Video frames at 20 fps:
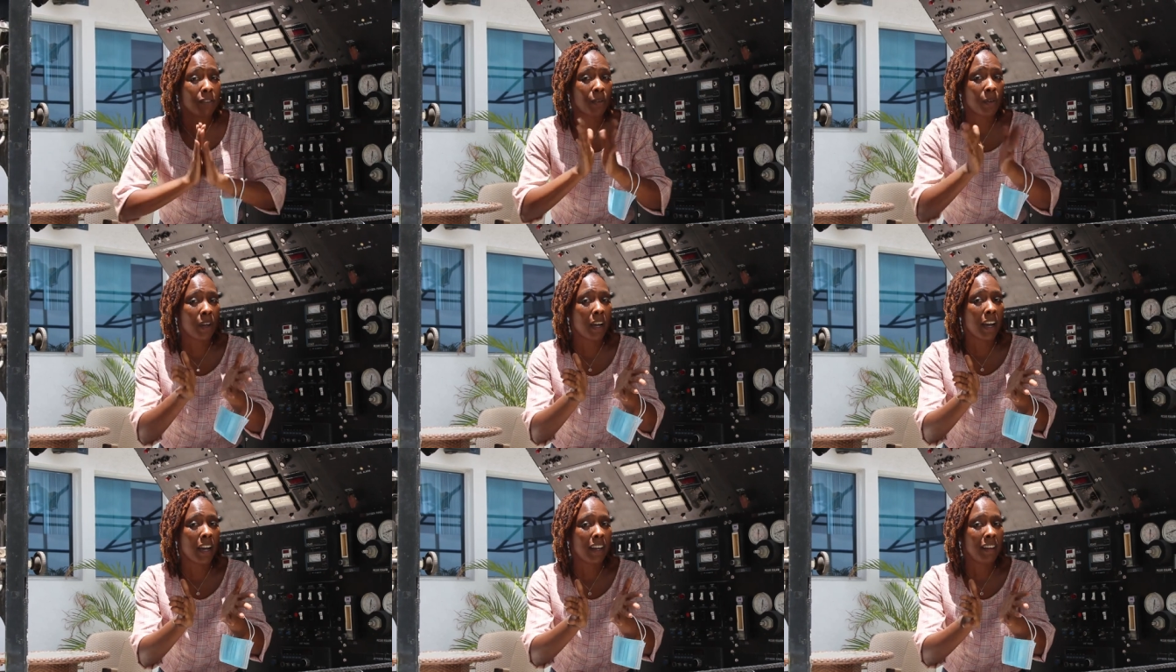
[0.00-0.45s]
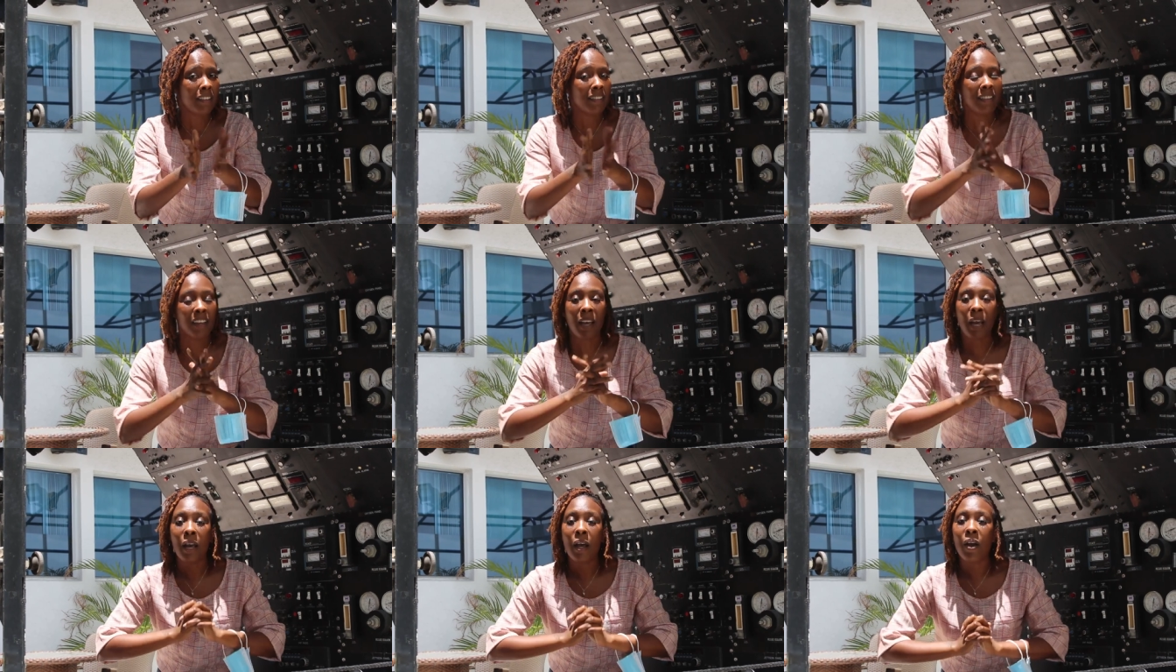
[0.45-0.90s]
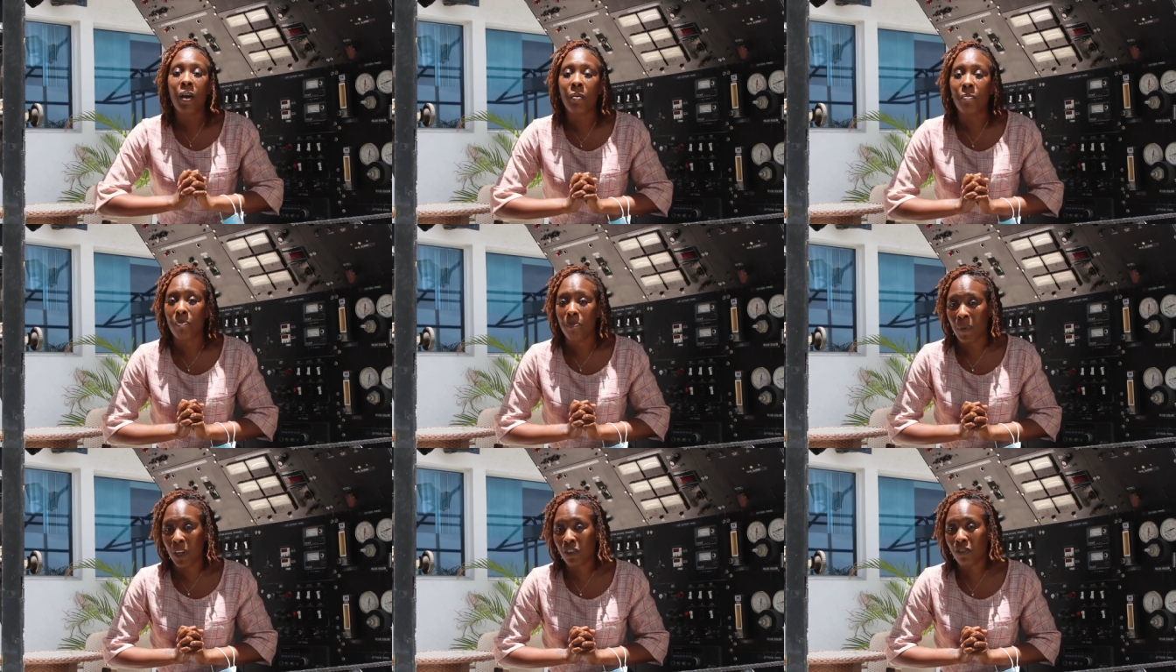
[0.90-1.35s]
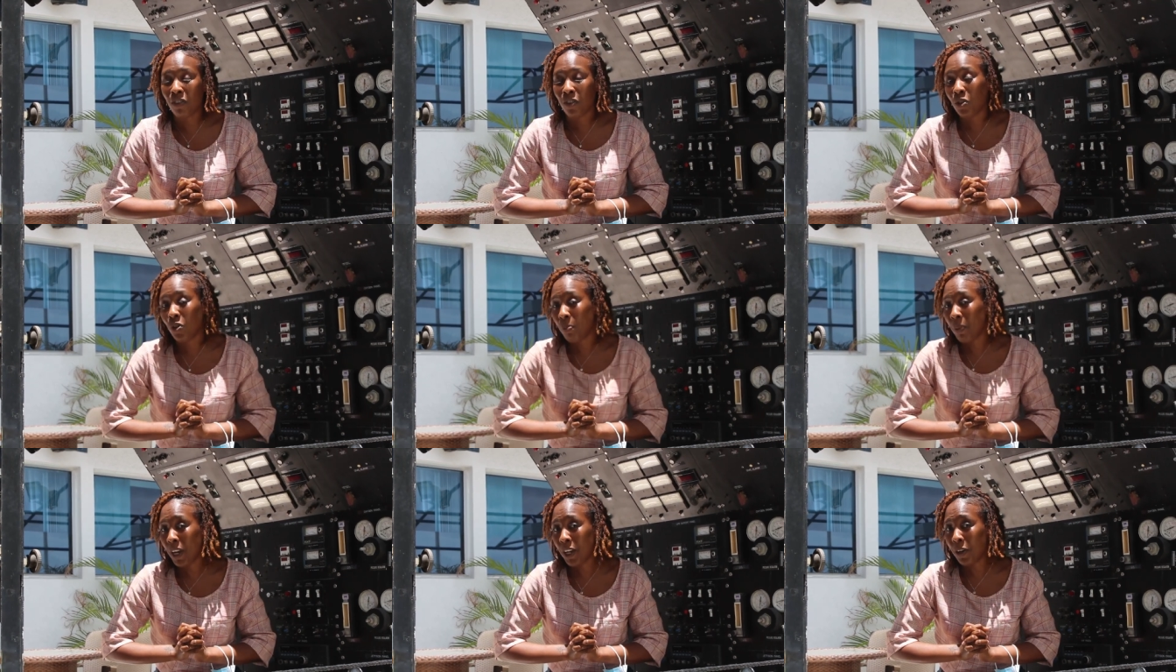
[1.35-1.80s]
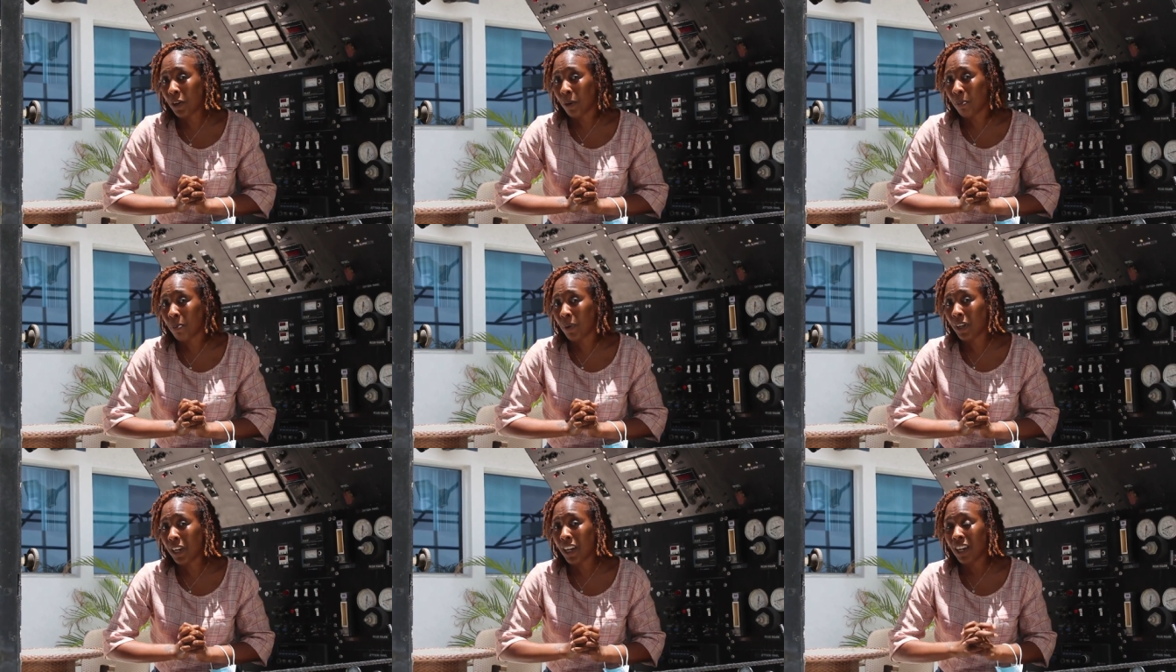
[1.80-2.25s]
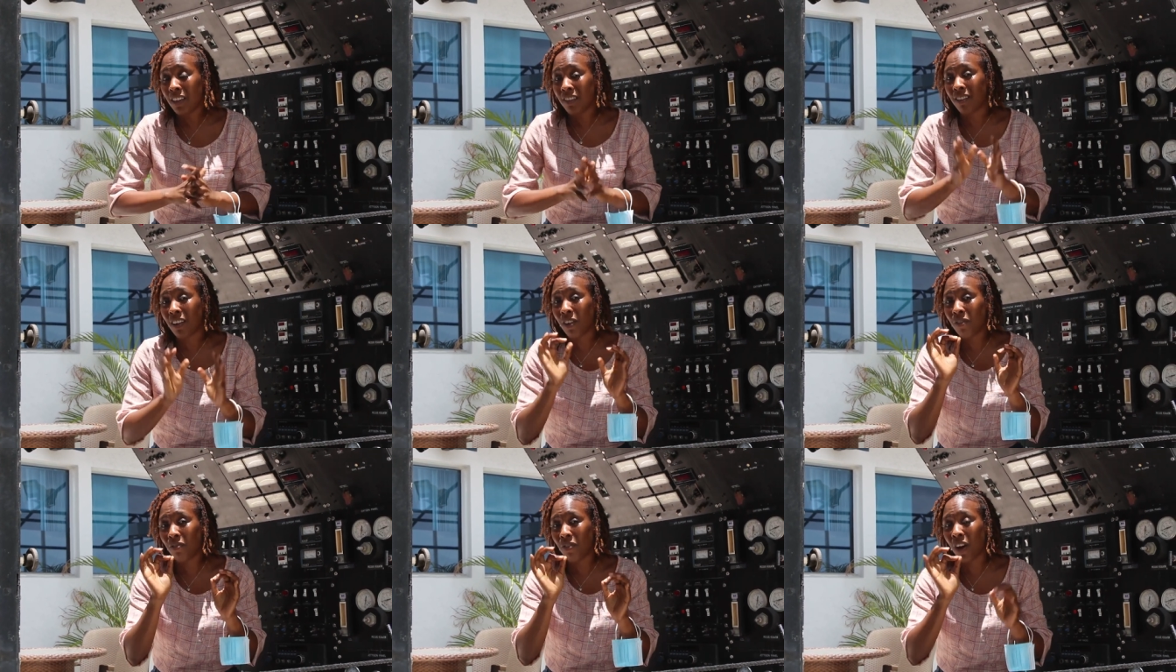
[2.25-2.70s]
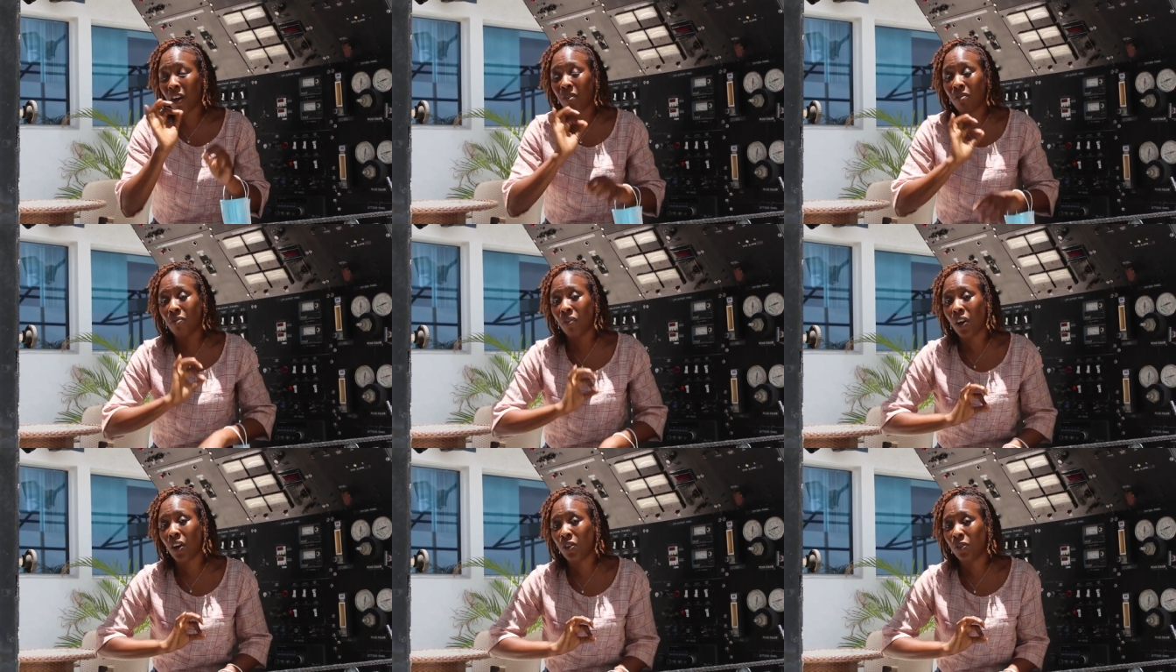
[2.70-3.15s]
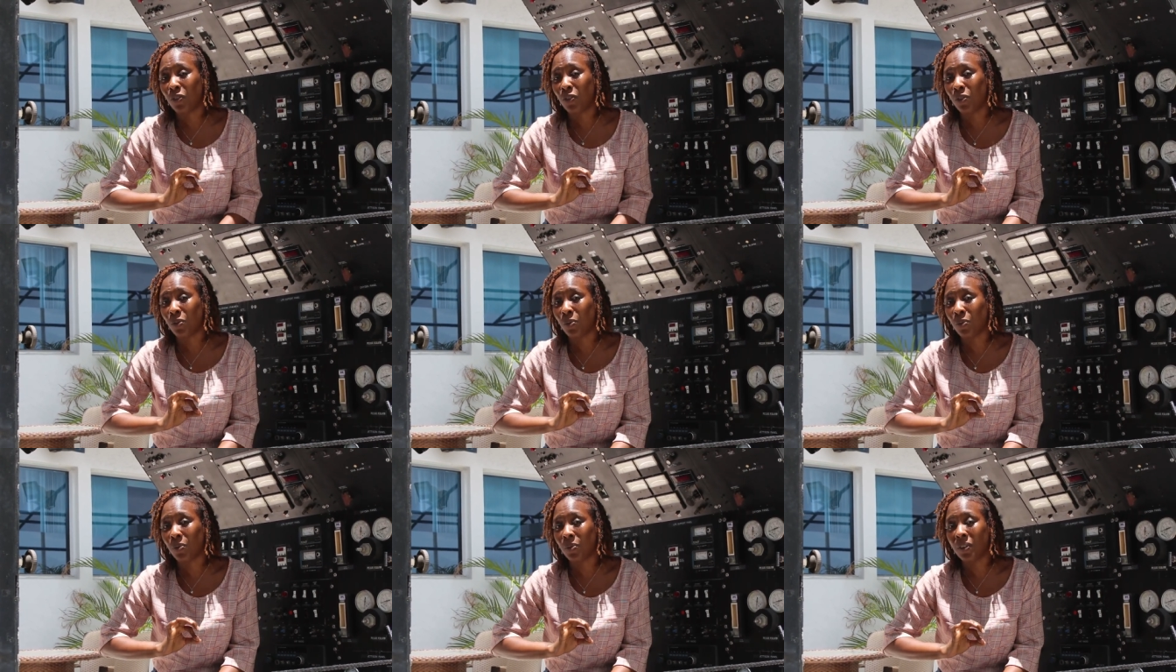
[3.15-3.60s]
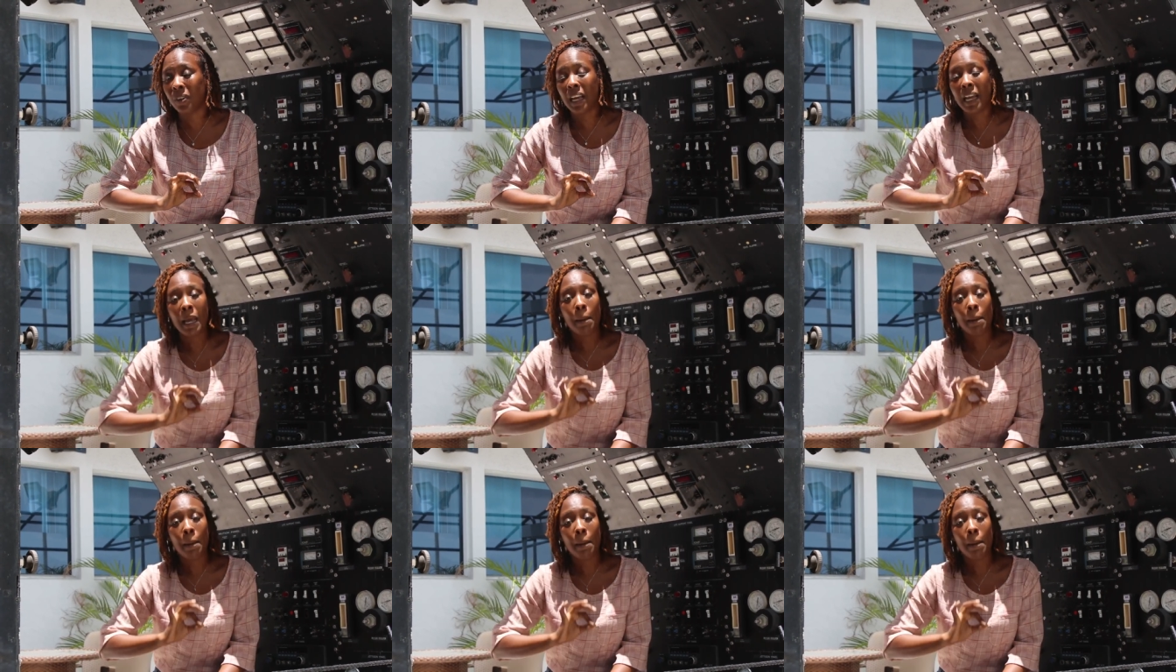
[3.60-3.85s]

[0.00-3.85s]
So guys, make sure you make your bookings very, very soon.